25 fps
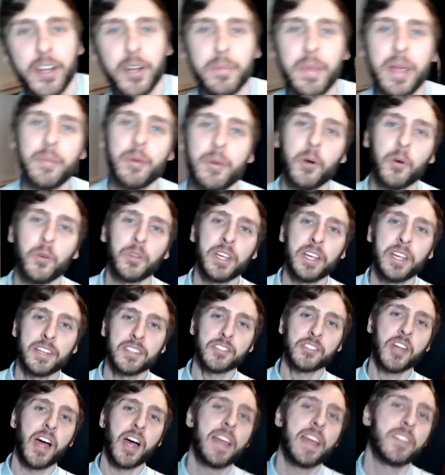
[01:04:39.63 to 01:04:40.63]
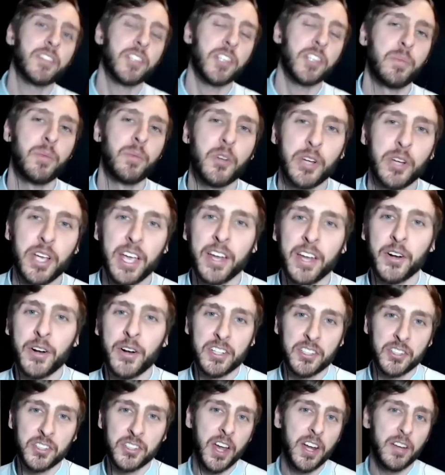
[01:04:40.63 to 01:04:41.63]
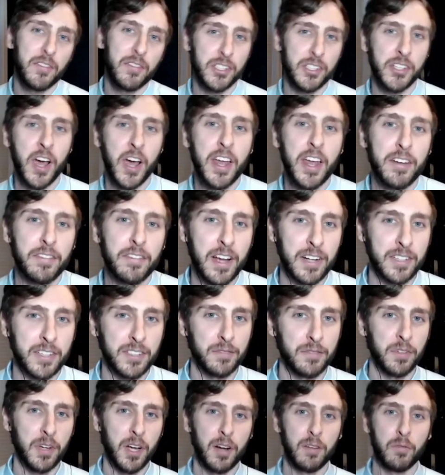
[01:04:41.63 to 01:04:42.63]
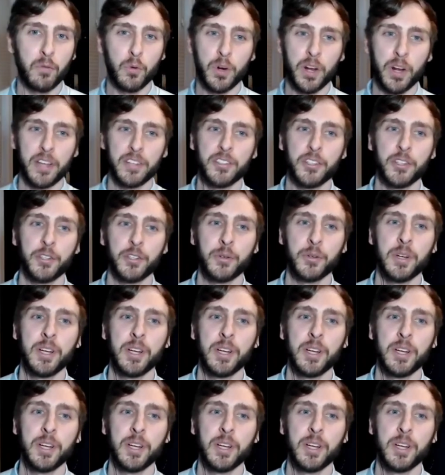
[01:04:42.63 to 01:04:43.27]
maybe only a science communicator as kind of a side effect of what I do.